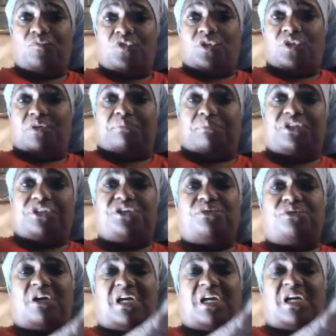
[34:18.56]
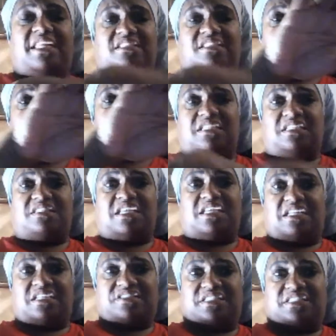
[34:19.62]
but you know how it is. It's in the
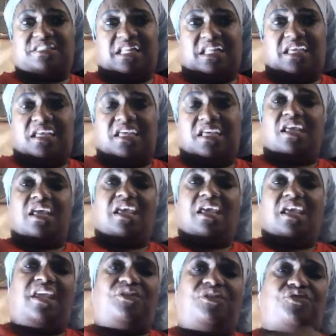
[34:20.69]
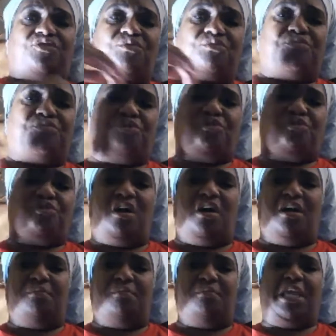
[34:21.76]
city. He drugged
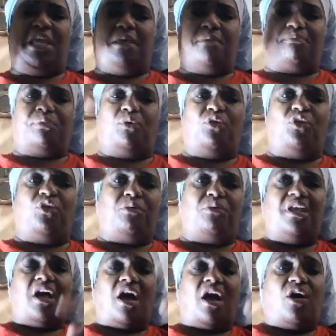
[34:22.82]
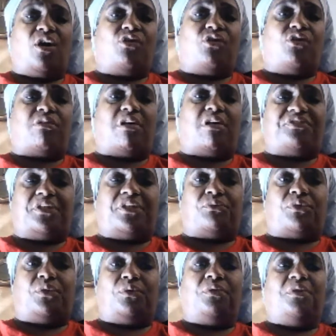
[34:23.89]
me and pulled me all across that
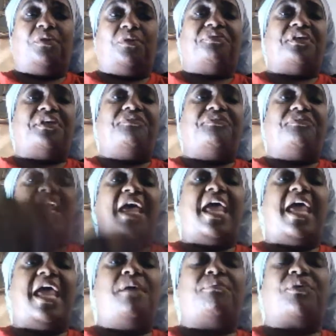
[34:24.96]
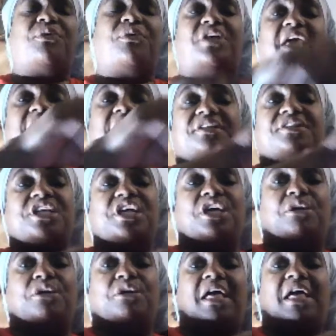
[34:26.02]
road. The neighbors had
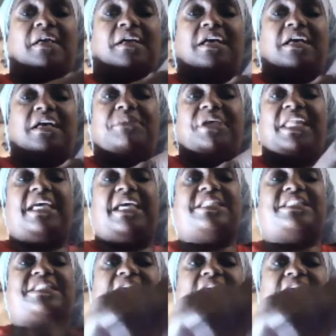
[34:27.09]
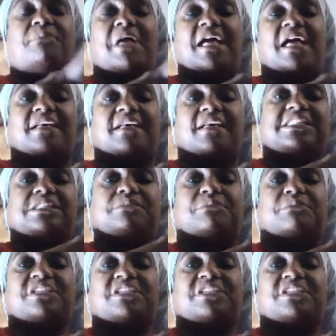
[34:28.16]
to come in there and tell my cousin, my